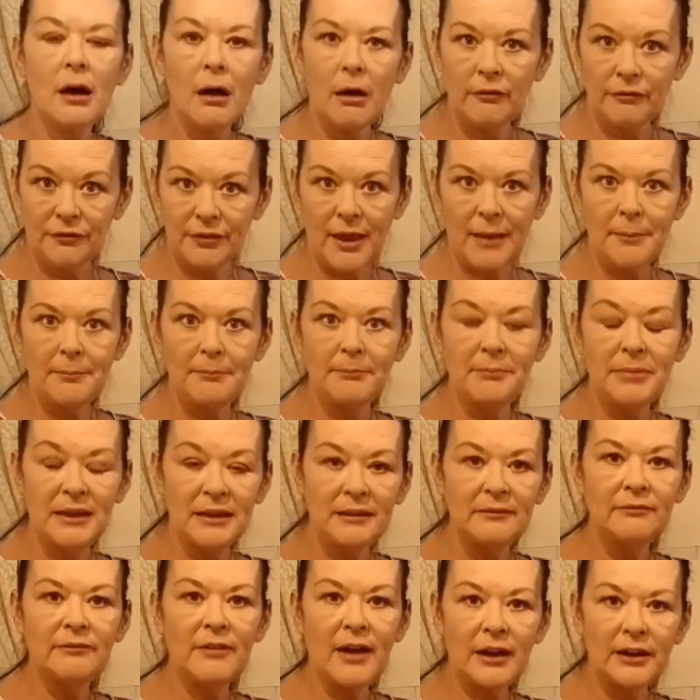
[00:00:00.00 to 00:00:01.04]
of them
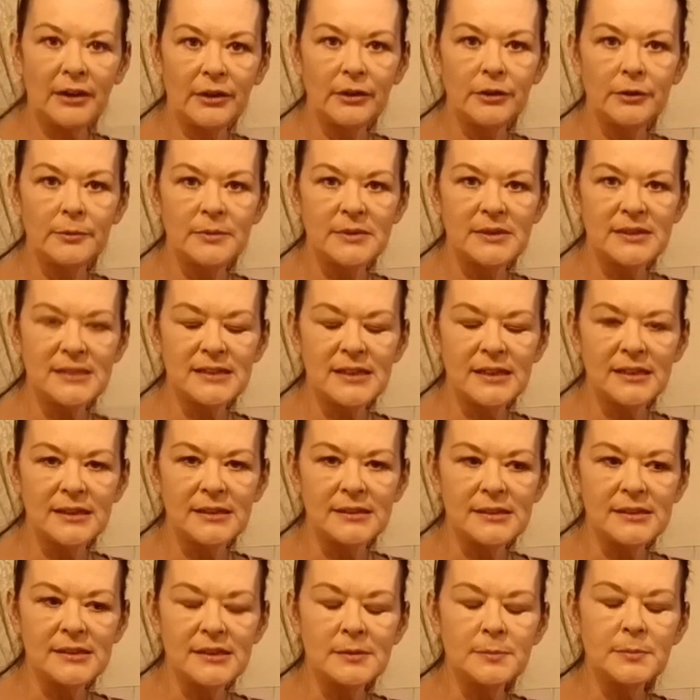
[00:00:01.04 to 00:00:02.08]
being vacuum
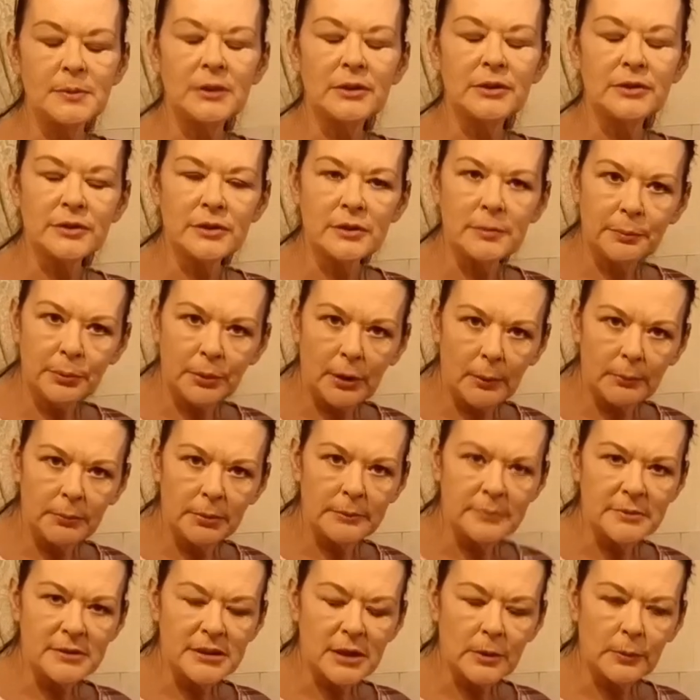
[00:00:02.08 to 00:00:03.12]
sealed, because the
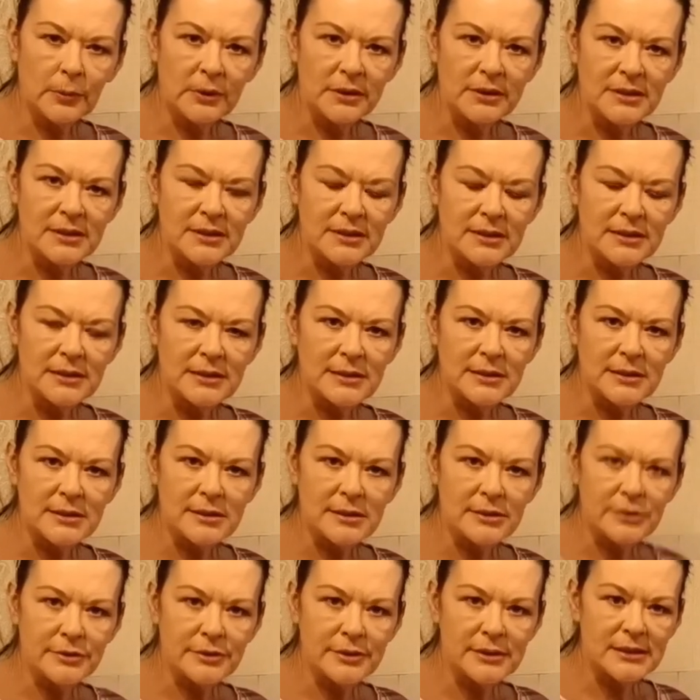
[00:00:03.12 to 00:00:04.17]
problems I wanted to
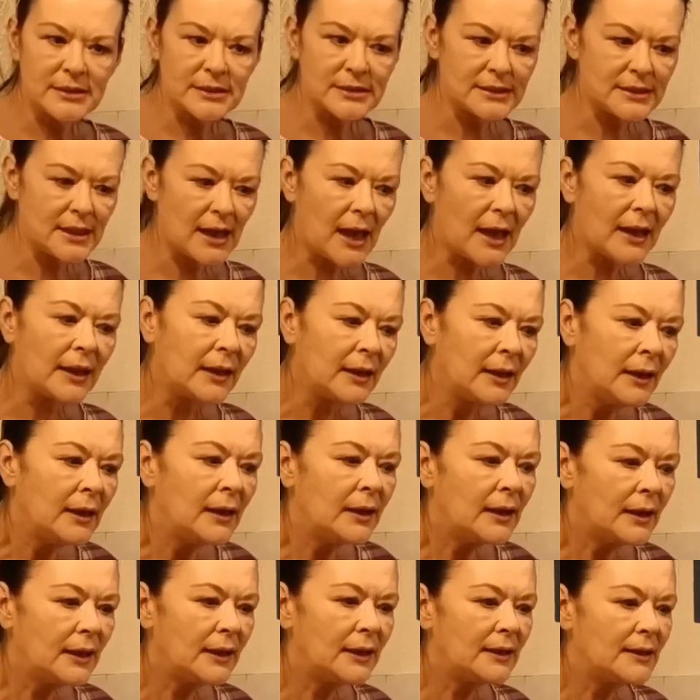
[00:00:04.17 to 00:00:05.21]
discuss today
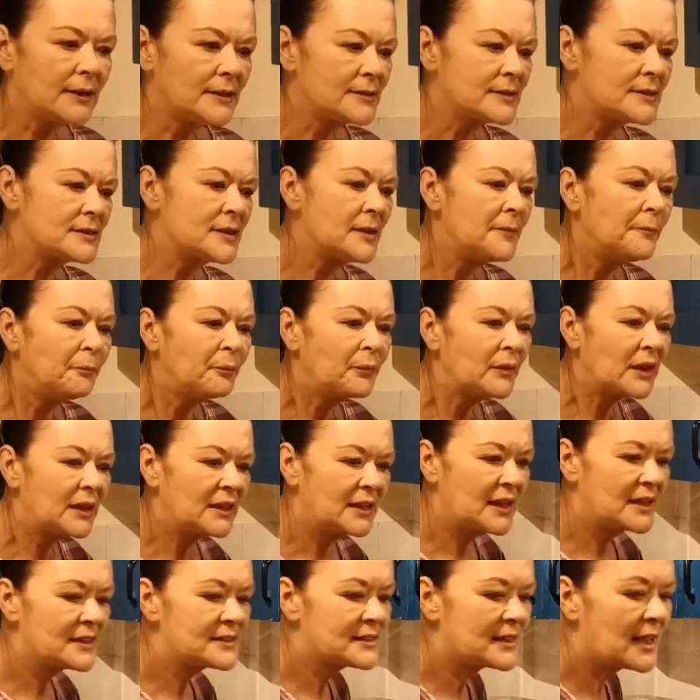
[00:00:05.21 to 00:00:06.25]
is,
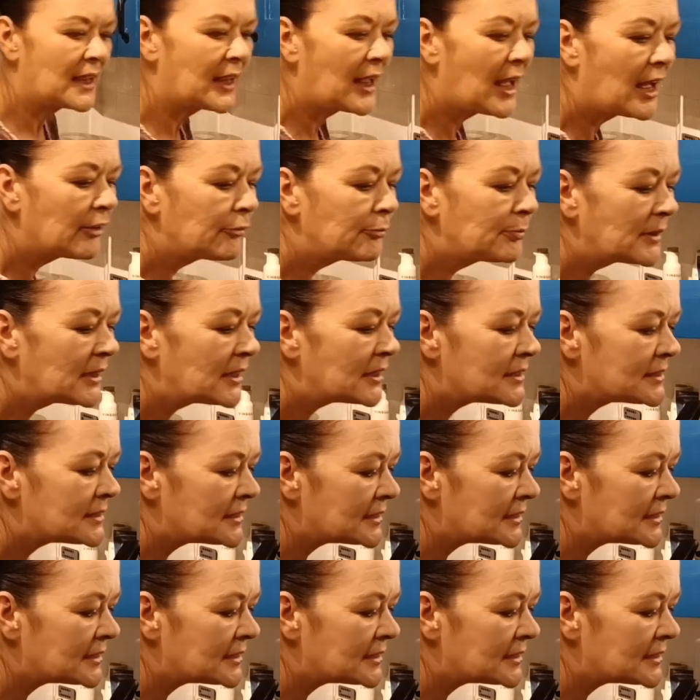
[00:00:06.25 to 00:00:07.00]
yes, I have been